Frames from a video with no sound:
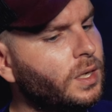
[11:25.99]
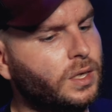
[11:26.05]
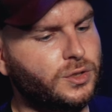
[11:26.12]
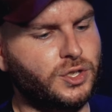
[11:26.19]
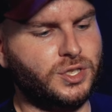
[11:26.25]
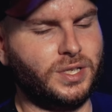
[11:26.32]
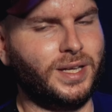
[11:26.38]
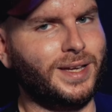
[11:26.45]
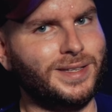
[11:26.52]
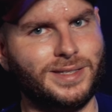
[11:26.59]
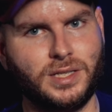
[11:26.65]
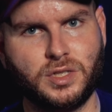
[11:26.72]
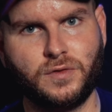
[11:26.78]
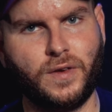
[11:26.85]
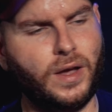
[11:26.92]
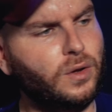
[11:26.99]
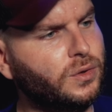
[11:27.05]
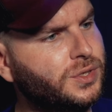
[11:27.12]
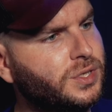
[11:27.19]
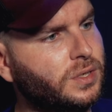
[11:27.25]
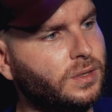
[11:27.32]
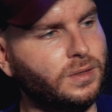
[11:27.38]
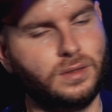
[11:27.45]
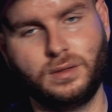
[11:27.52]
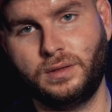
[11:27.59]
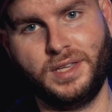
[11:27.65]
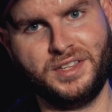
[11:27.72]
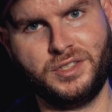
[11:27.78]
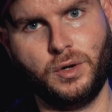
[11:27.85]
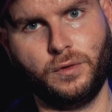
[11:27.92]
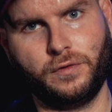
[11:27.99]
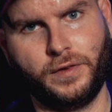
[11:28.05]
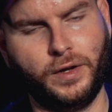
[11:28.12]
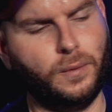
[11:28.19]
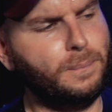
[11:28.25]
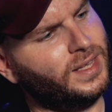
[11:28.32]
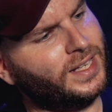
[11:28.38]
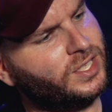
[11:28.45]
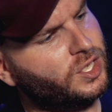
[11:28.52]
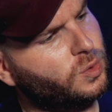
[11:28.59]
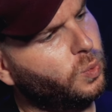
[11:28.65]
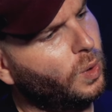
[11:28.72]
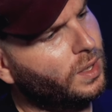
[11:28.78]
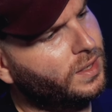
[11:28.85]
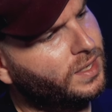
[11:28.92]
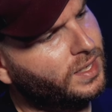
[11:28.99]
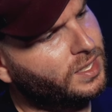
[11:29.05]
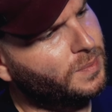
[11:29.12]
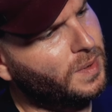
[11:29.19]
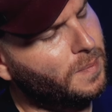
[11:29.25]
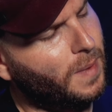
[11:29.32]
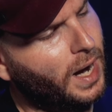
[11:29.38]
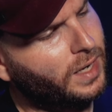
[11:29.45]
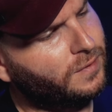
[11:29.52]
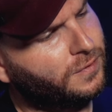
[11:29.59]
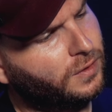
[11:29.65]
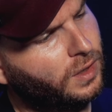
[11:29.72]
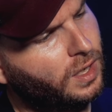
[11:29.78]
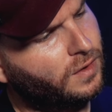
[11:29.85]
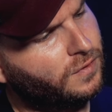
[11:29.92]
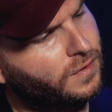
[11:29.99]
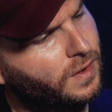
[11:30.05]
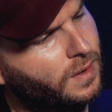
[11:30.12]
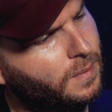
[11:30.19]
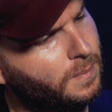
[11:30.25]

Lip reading: just in case this fails. These don't fail. That's just one thing to be mindful of.